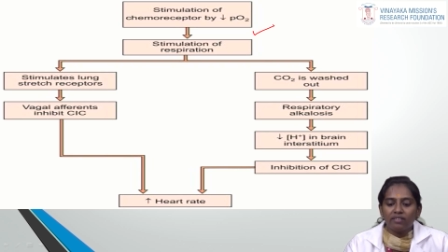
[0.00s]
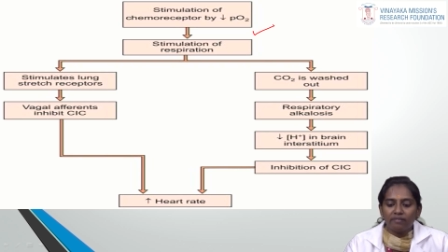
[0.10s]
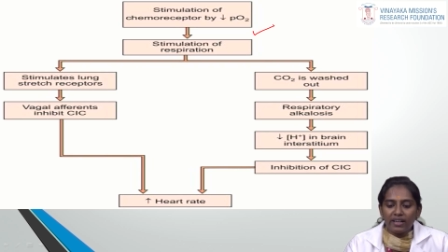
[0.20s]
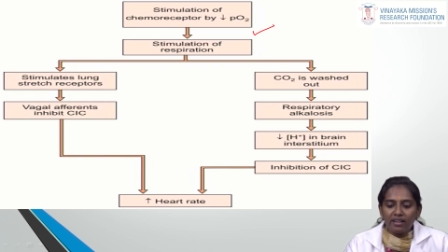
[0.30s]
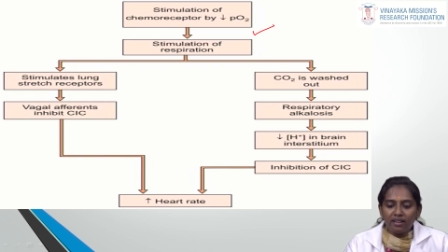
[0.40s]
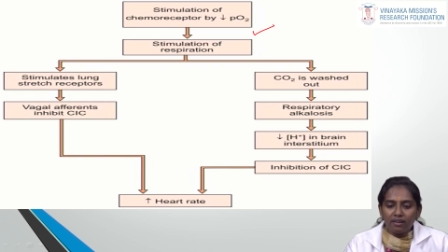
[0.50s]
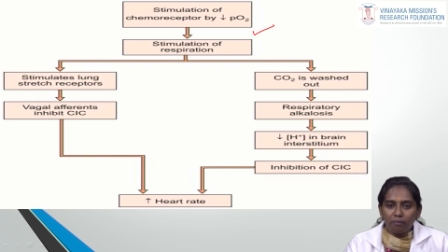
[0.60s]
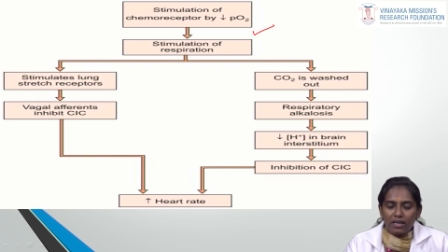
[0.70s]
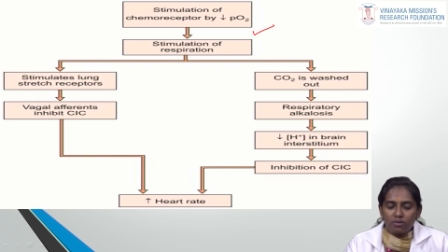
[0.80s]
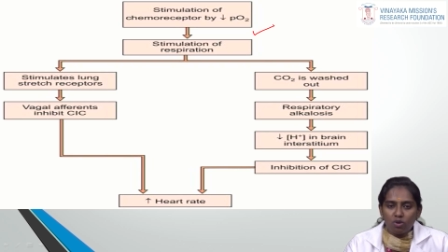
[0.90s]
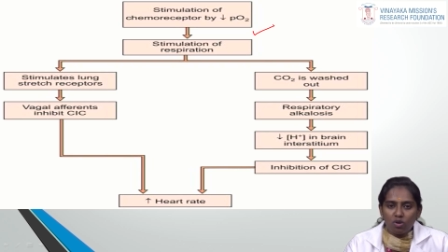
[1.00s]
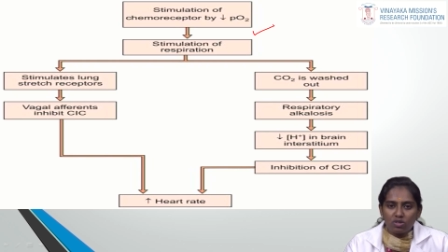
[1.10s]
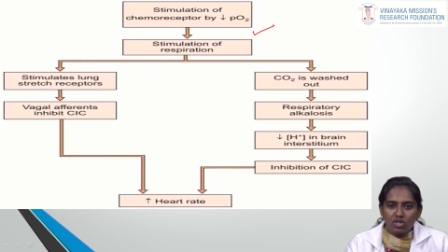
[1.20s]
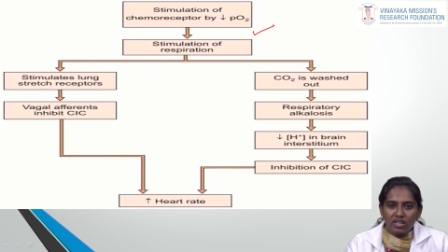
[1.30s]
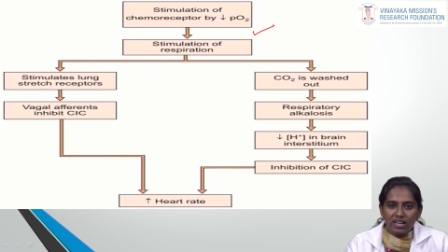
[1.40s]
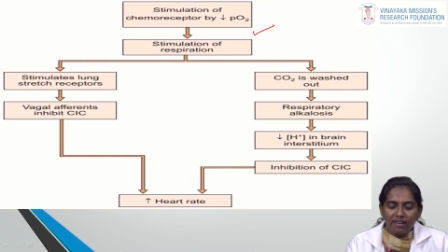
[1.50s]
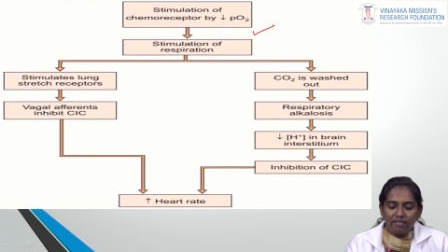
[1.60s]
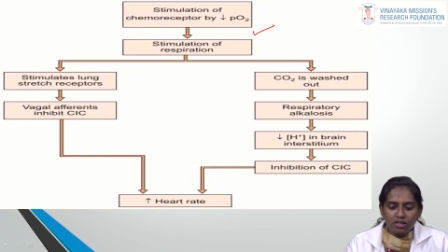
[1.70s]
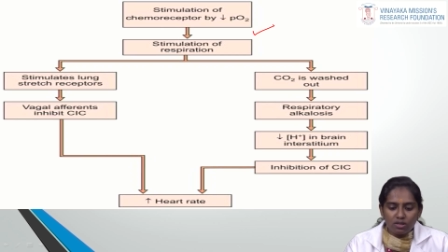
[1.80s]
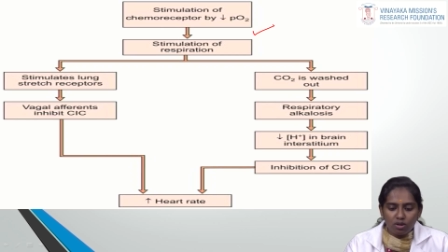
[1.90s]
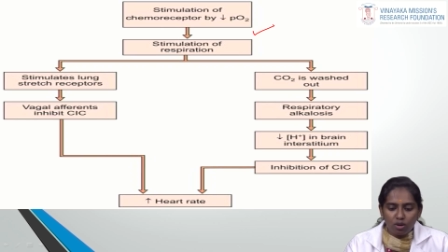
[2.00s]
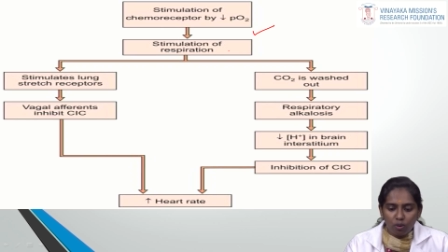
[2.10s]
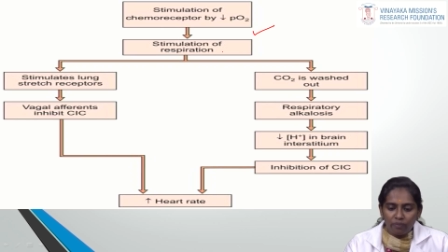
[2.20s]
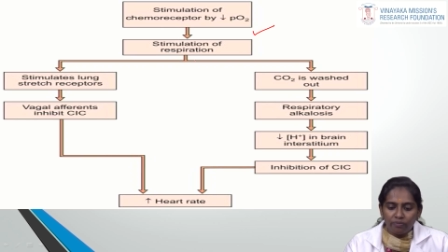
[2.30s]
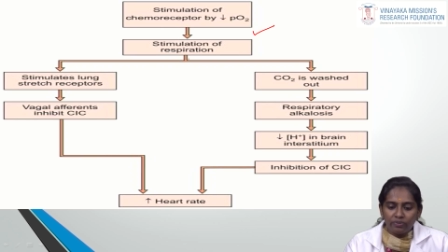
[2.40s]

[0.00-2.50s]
When plasma oxygen level is low,